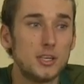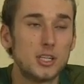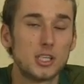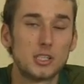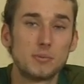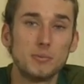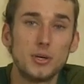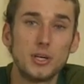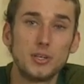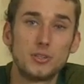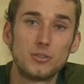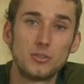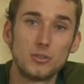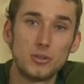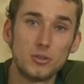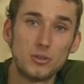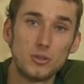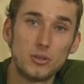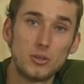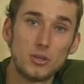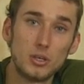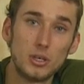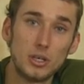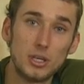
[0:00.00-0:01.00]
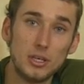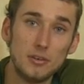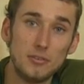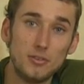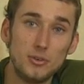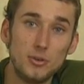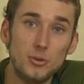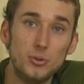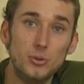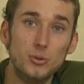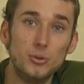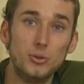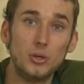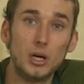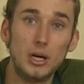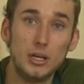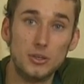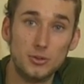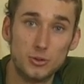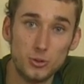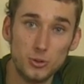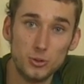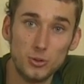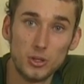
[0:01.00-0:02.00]
Just make sure if you
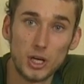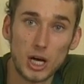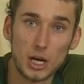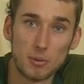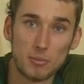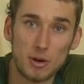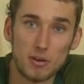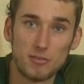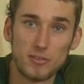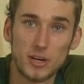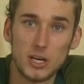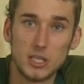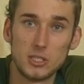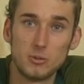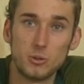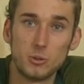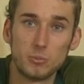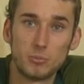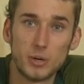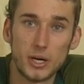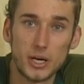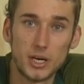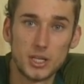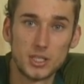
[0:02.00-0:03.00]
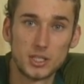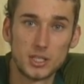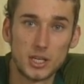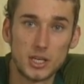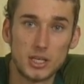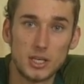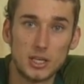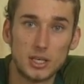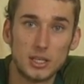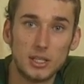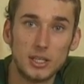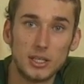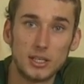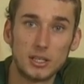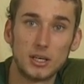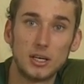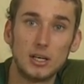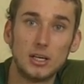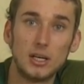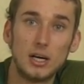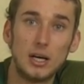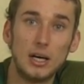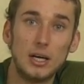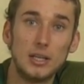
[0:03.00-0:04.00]
do like my Facebook page that you click
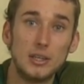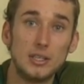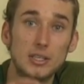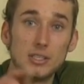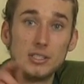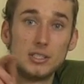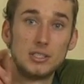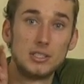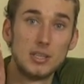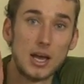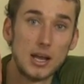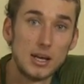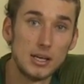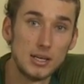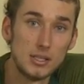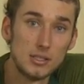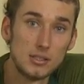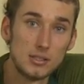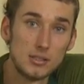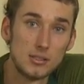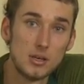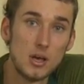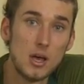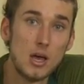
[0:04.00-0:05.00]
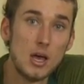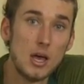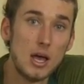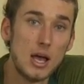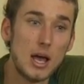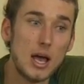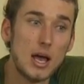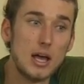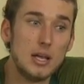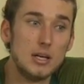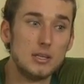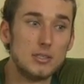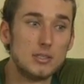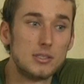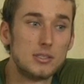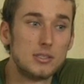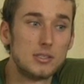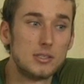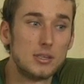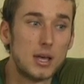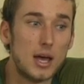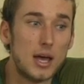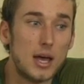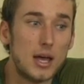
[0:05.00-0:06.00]
the settings and
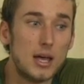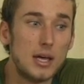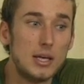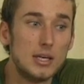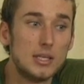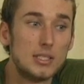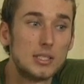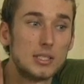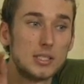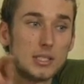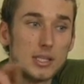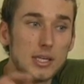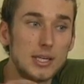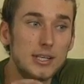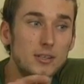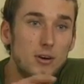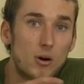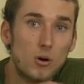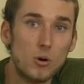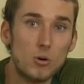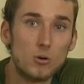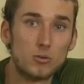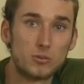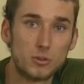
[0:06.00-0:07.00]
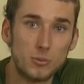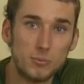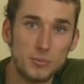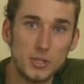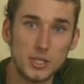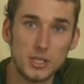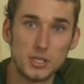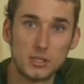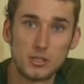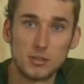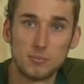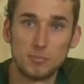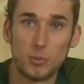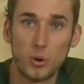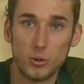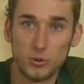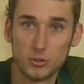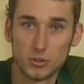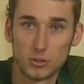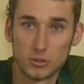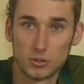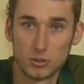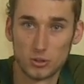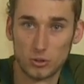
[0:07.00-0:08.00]
say see all from this
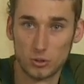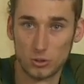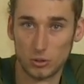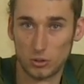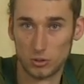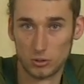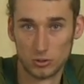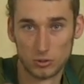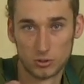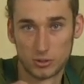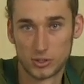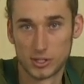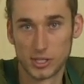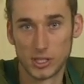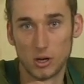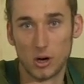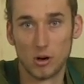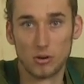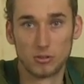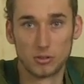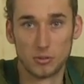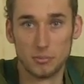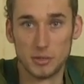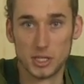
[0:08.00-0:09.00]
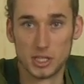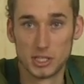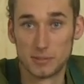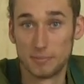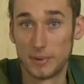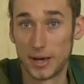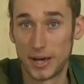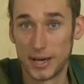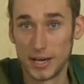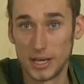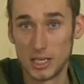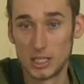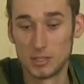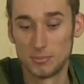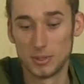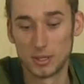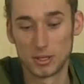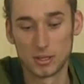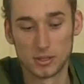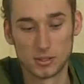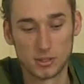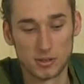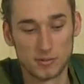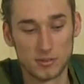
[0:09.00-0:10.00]
post or see all from this page,
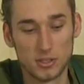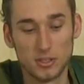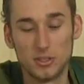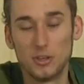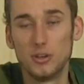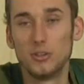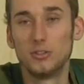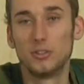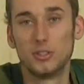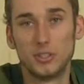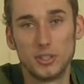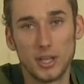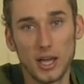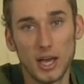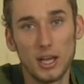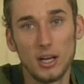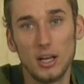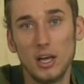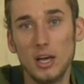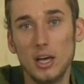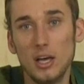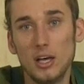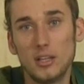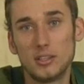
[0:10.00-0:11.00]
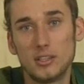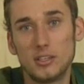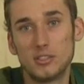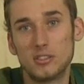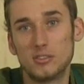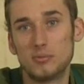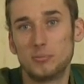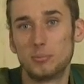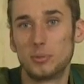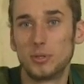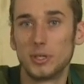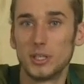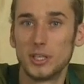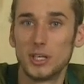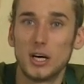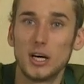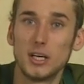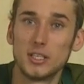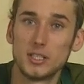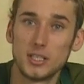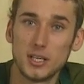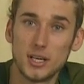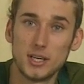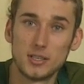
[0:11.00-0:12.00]
because if you don't do that, there's a pretty
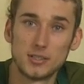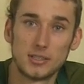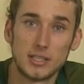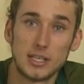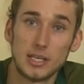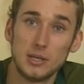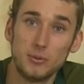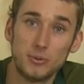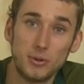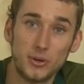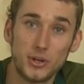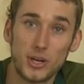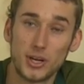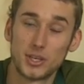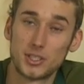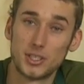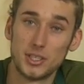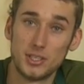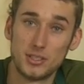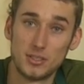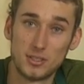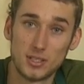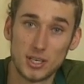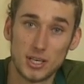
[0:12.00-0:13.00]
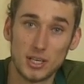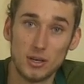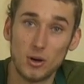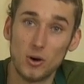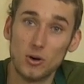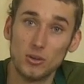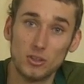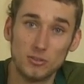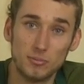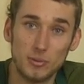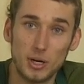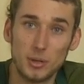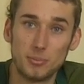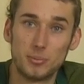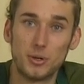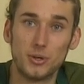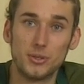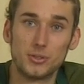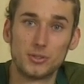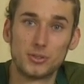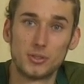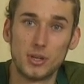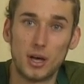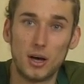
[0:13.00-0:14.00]
high chance that you won't actually see all of my
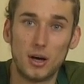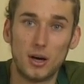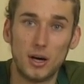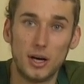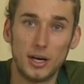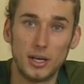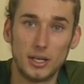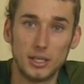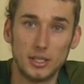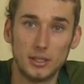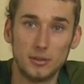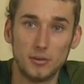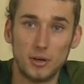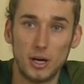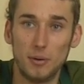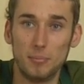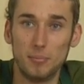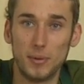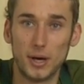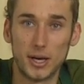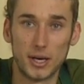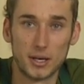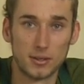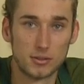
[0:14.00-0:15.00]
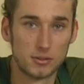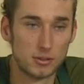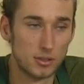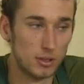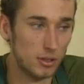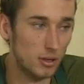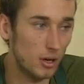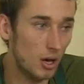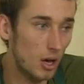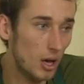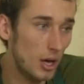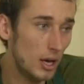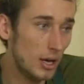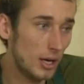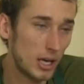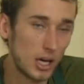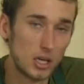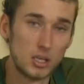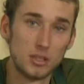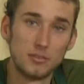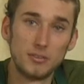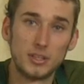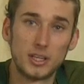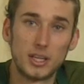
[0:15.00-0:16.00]
posts that I make. So
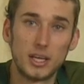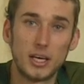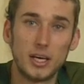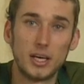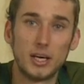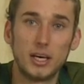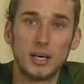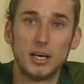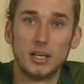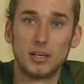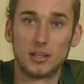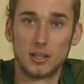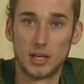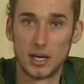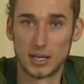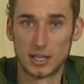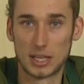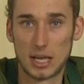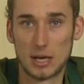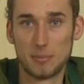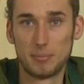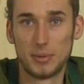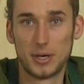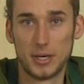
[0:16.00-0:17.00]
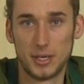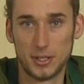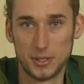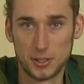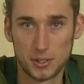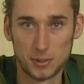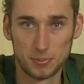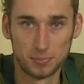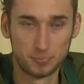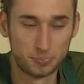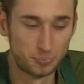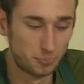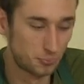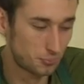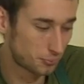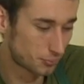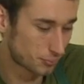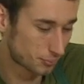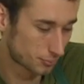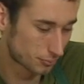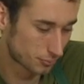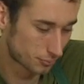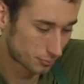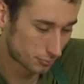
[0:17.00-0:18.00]
head over there and like that page.
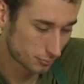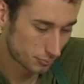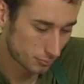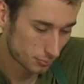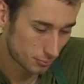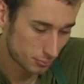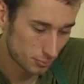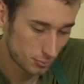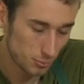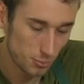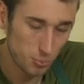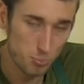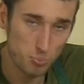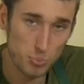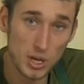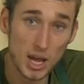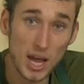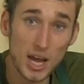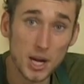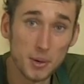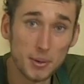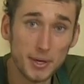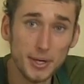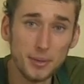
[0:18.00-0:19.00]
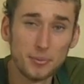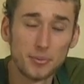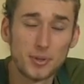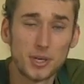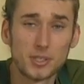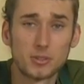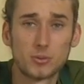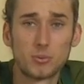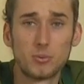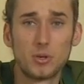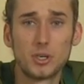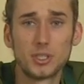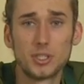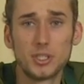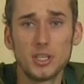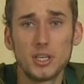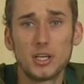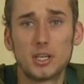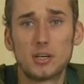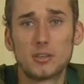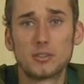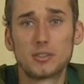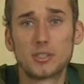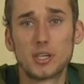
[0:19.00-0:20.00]
Anyway, thanks for
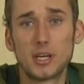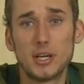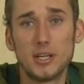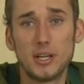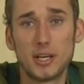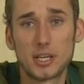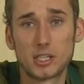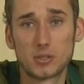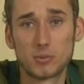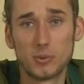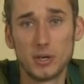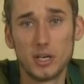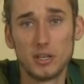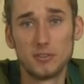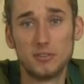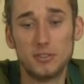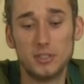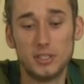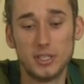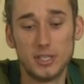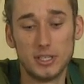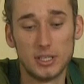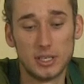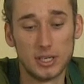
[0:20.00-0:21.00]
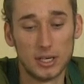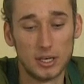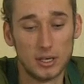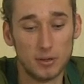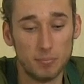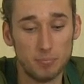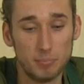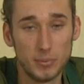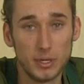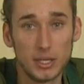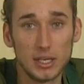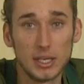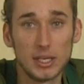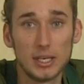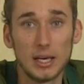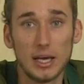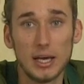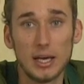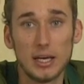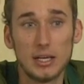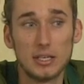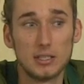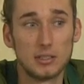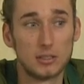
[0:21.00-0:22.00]
watching, and I'll see you next week for the milling
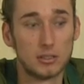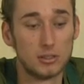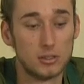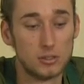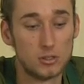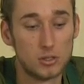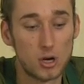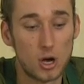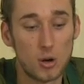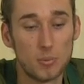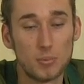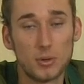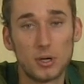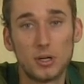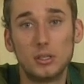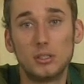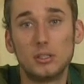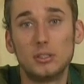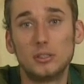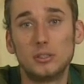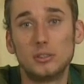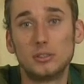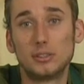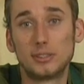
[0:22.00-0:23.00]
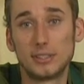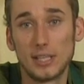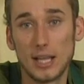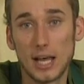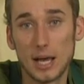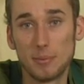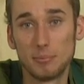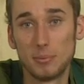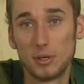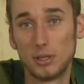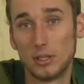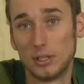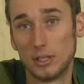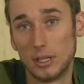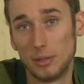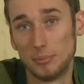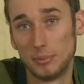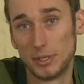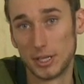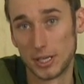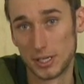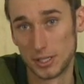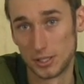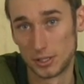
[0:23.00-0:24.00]
and top slab
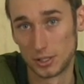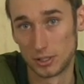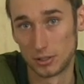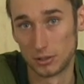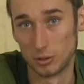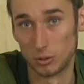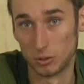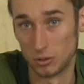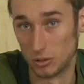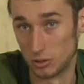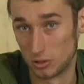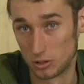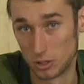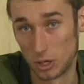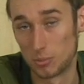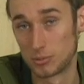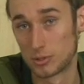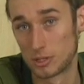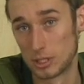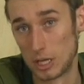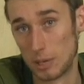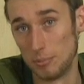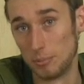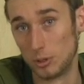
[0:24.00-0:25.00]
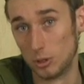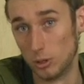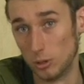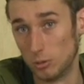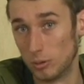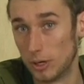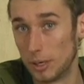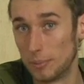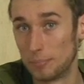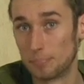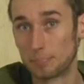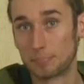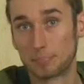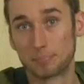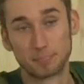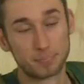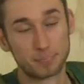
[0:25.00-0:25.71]
lamination, or the top slab glue up.